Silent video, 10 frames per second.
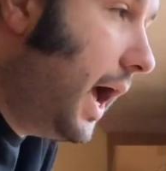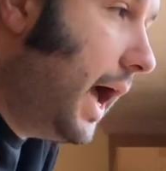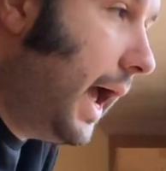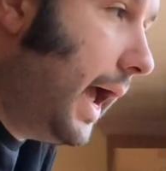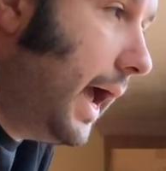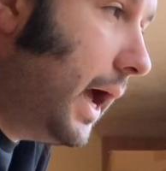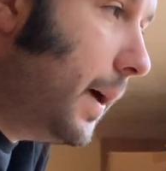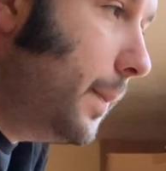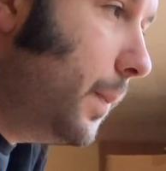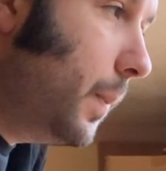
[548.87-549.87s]

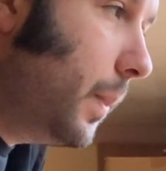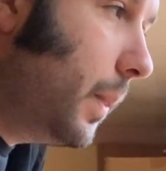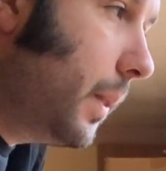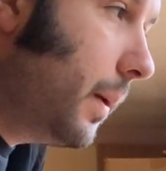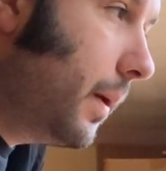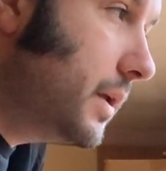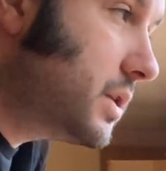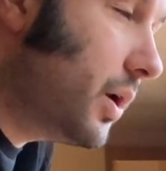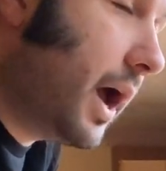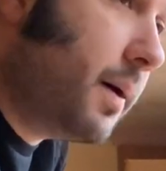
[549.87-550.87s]
Um,
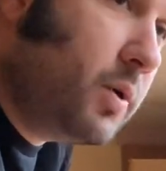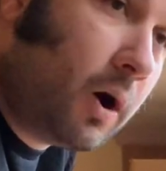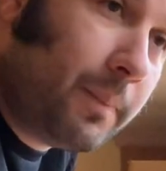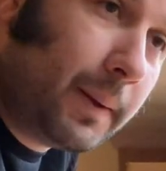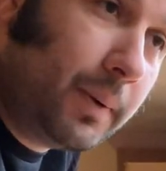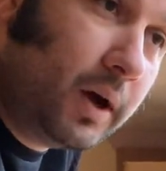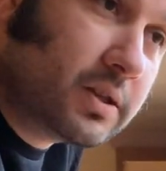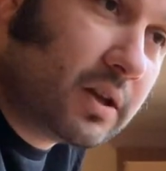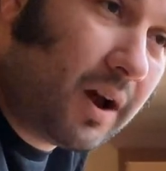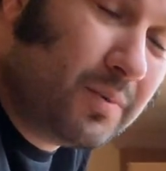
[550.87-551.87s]
so yeah, I'm not a big
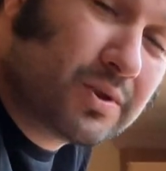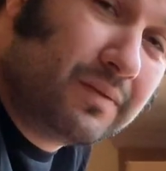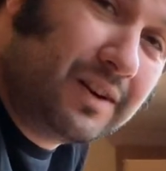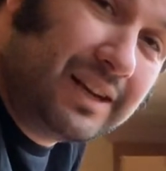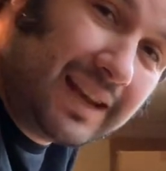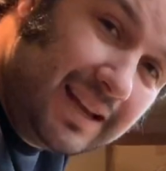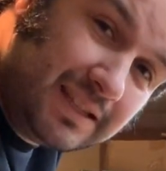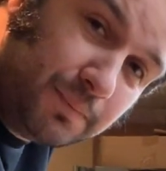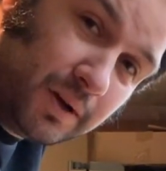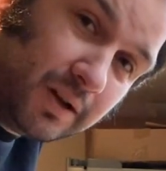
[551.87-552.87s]
person. I'm also a very
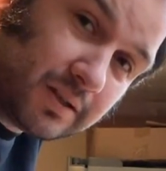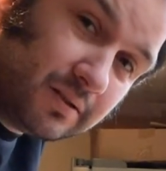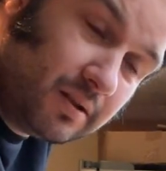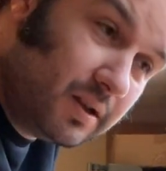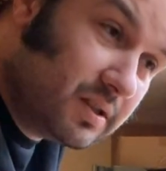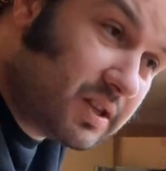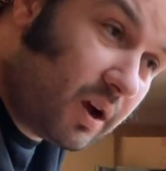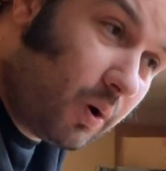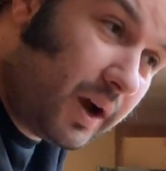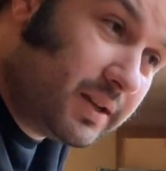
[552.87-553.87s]
lazy person,
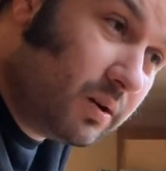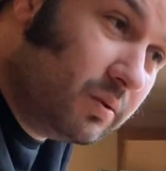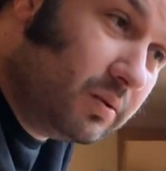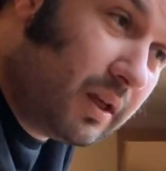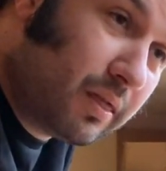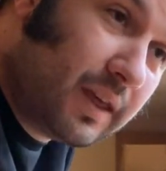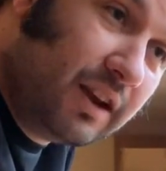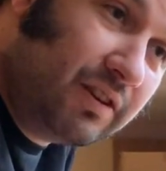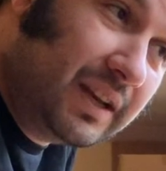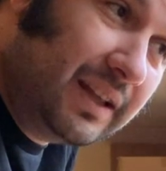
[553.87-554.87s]
so I don't, in
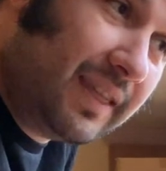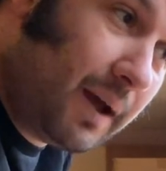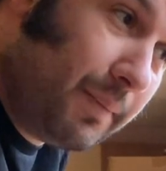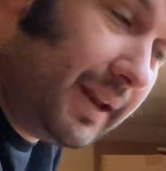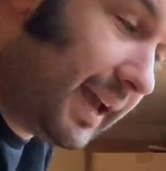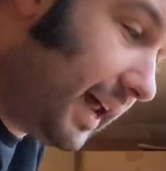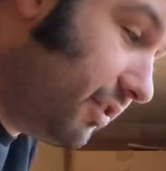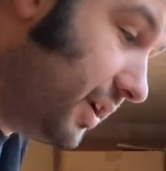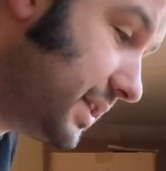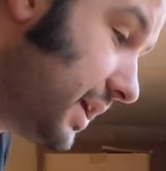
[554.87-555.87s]
theory, need that many
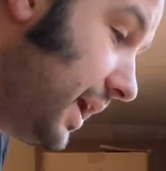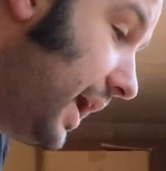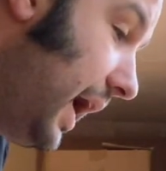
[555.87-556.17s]
calories.